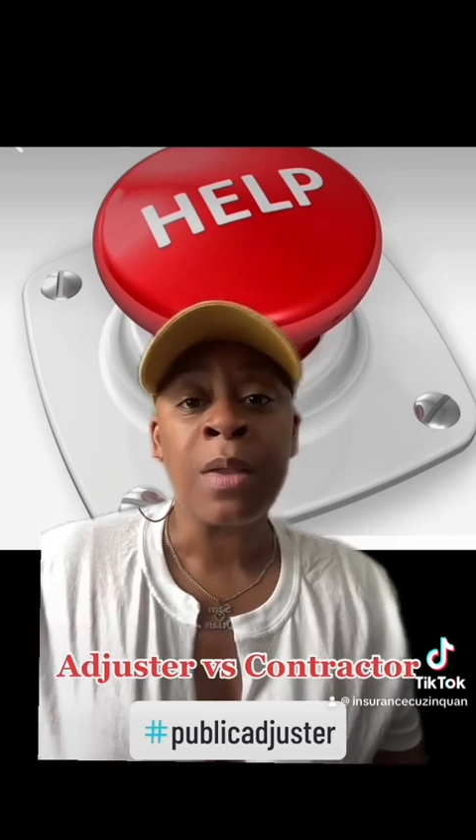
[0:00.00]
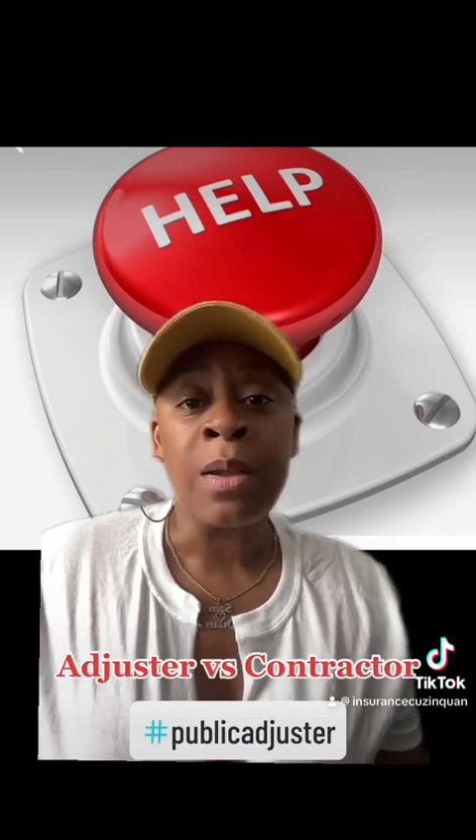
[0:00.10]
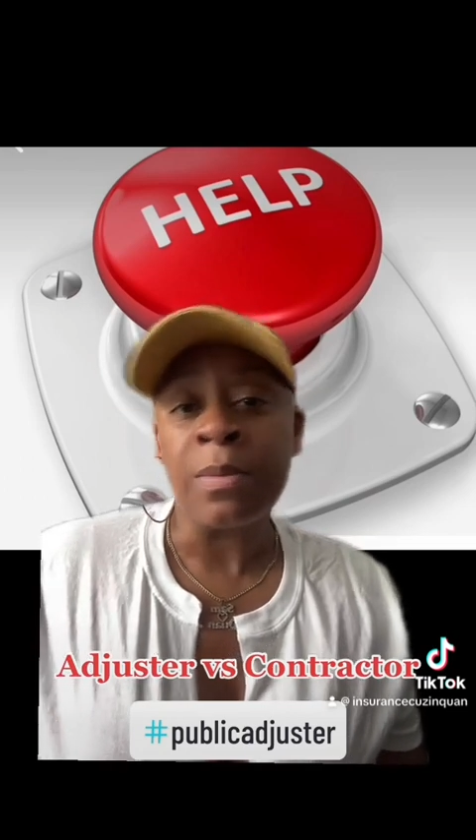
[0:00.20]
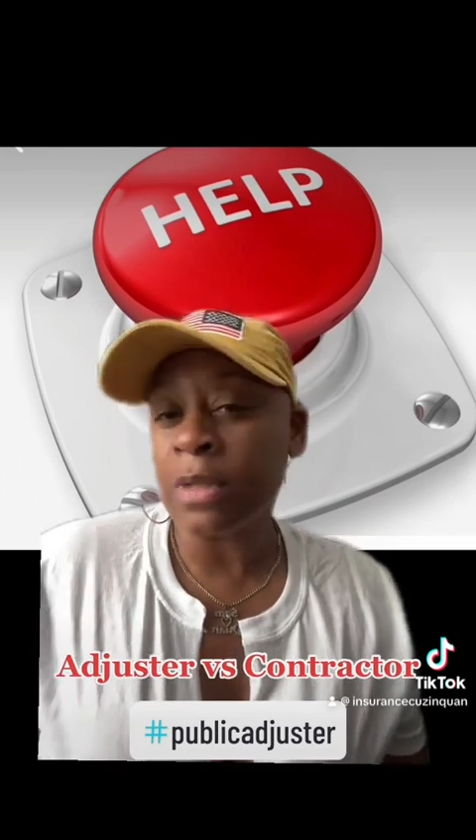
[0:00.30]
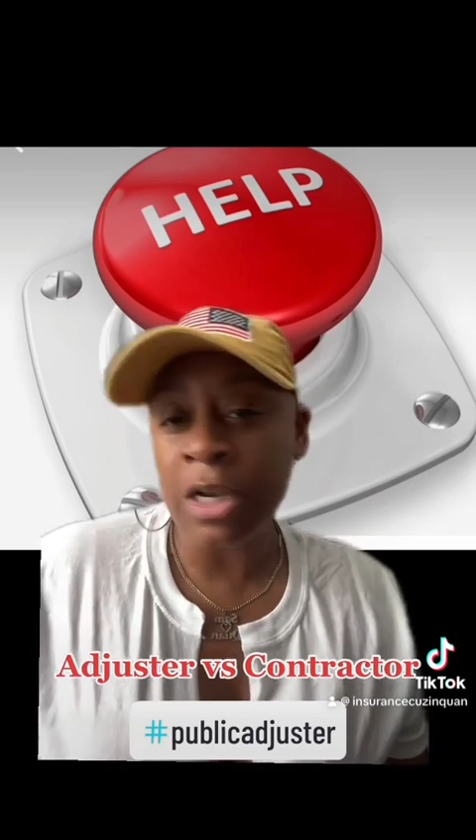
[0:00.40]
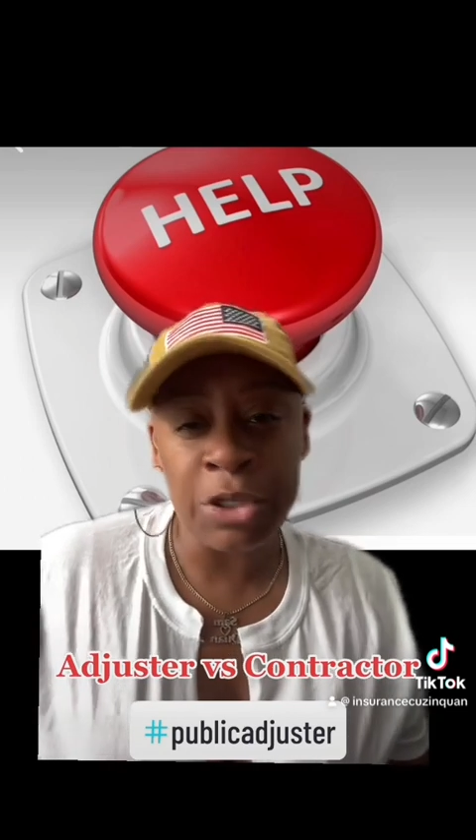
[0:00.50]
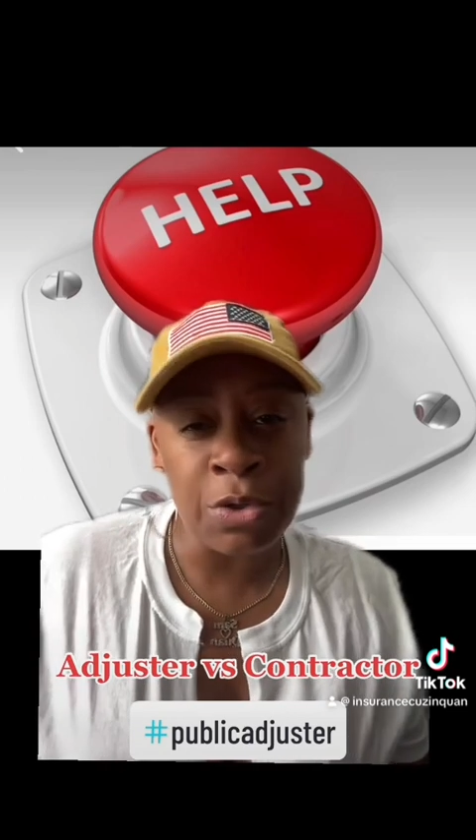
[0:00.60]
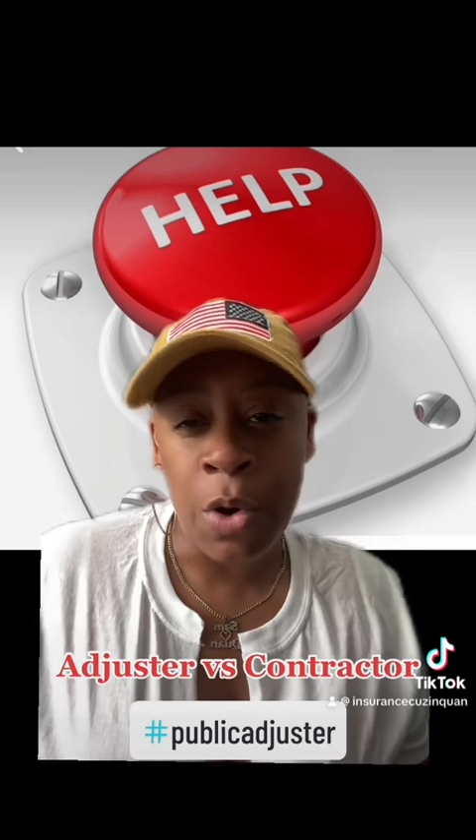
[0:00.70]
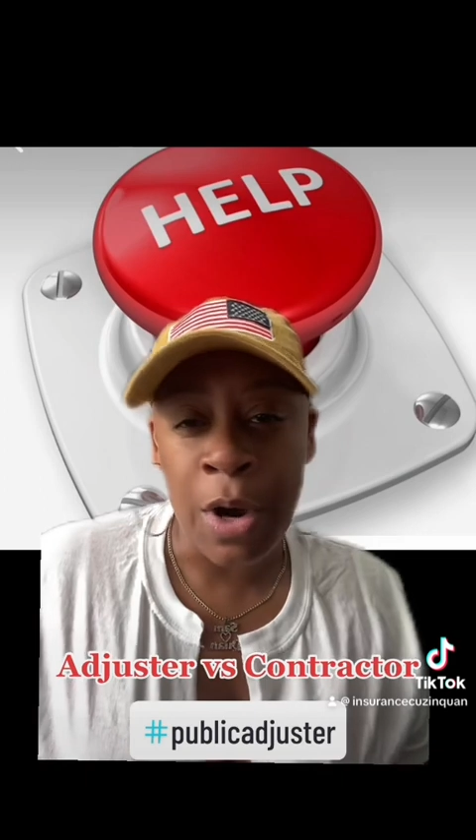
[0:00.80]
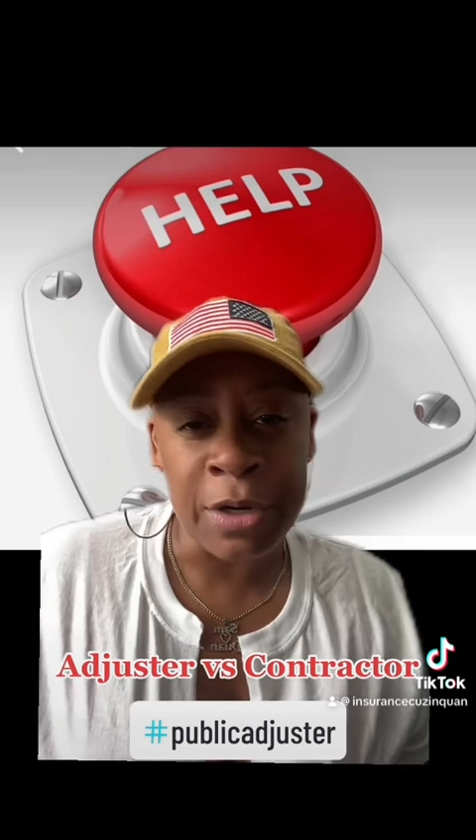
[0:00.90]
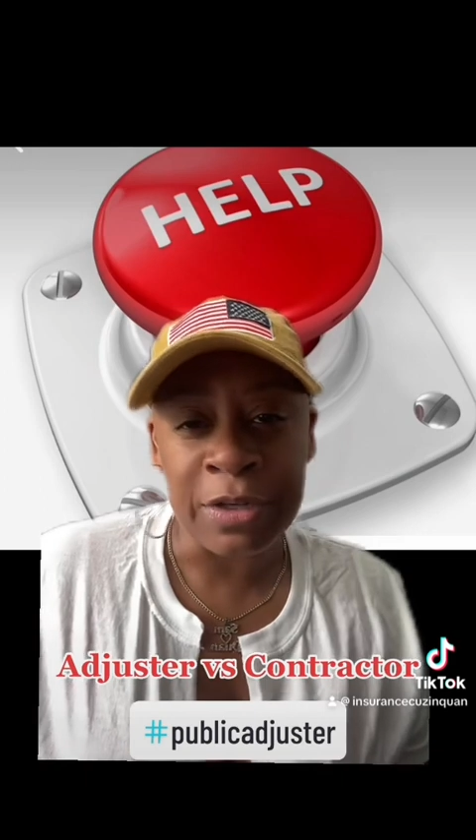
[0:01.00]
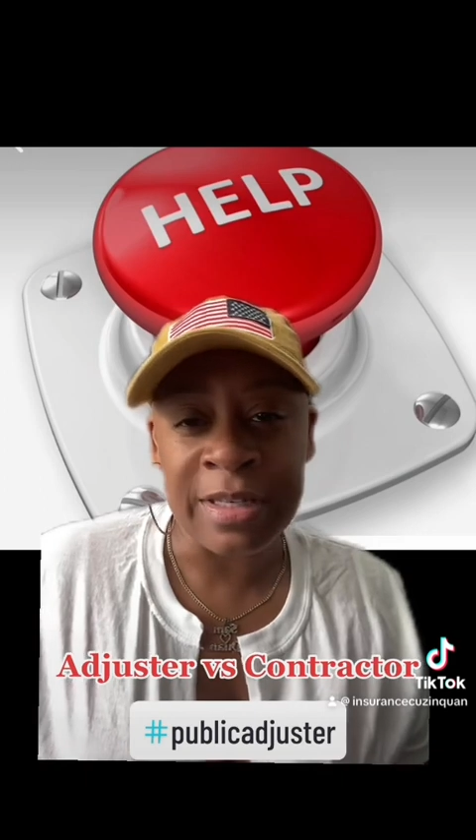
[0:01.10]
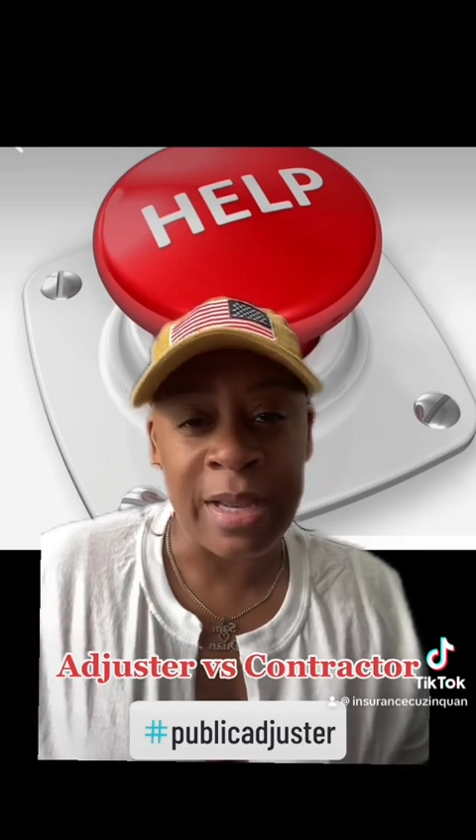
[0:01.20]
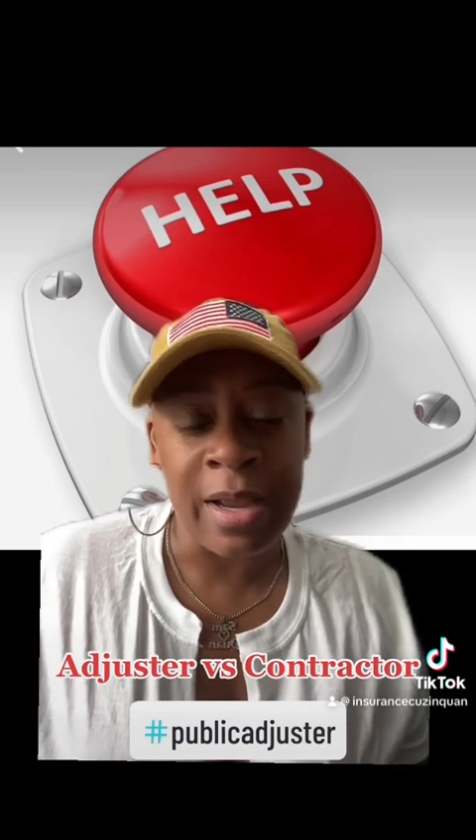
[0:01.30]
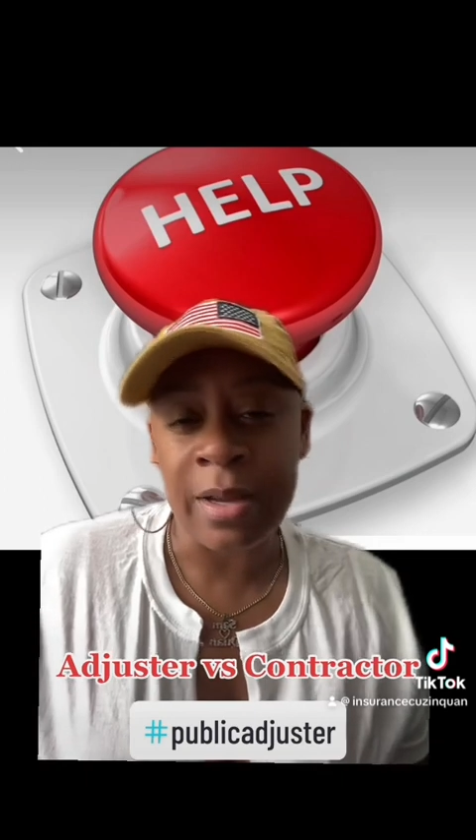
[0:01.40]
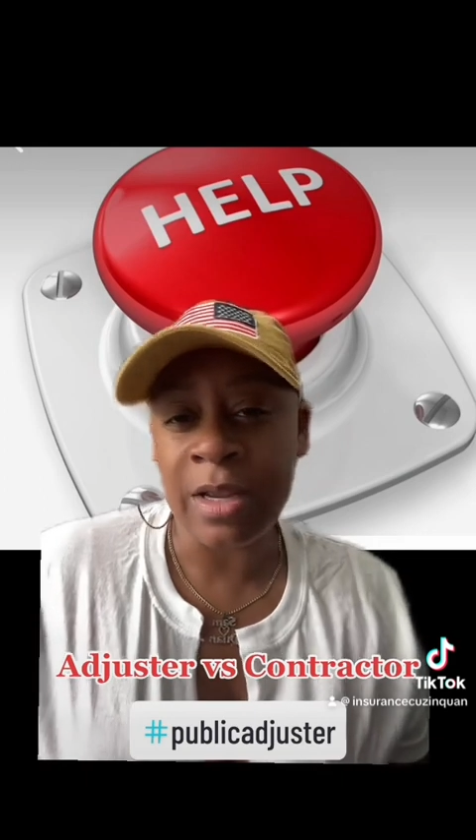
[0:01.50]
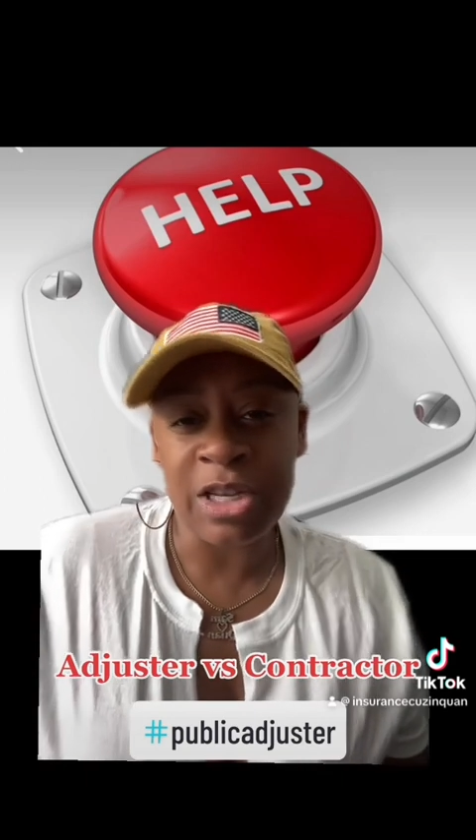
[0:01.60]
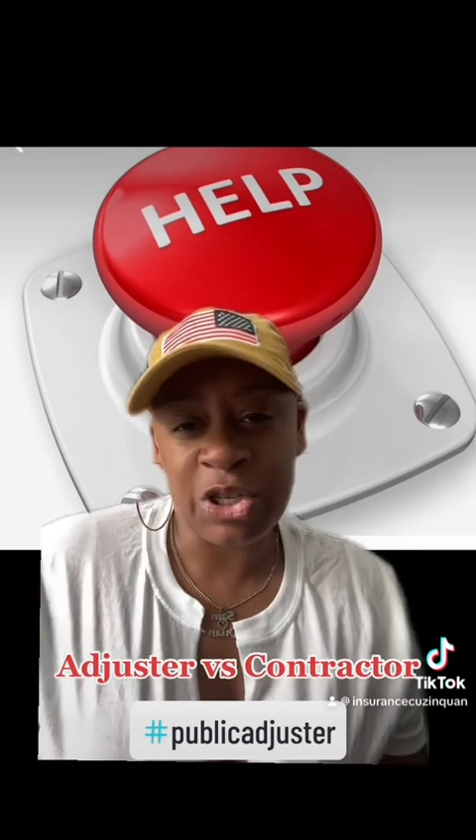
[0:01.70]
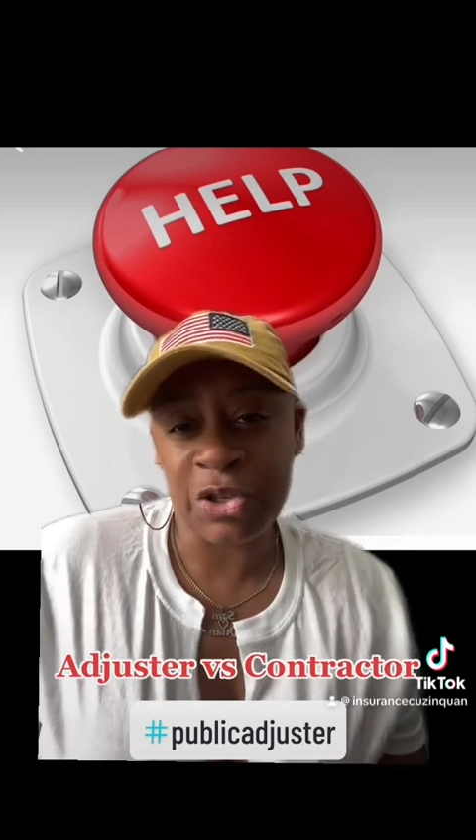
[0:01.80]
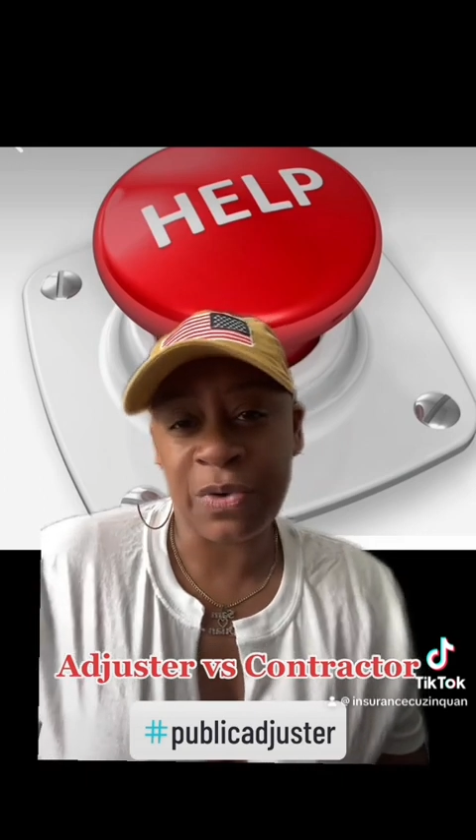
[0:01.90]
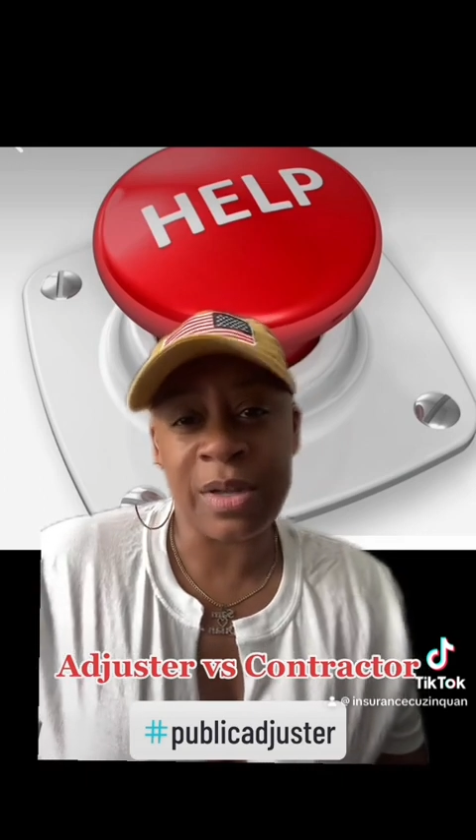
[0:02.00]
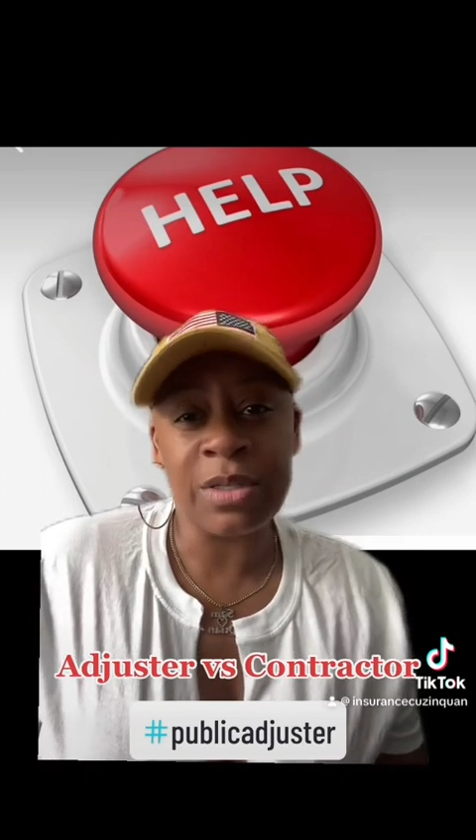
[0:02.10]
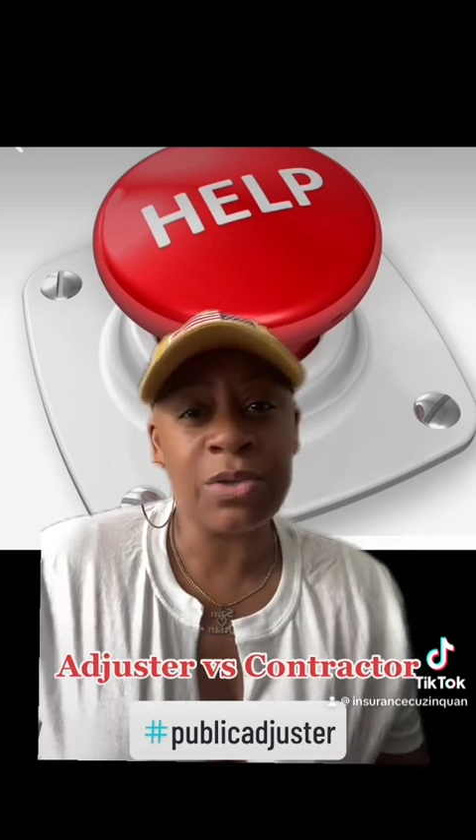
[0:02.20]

because you don't understand insurance,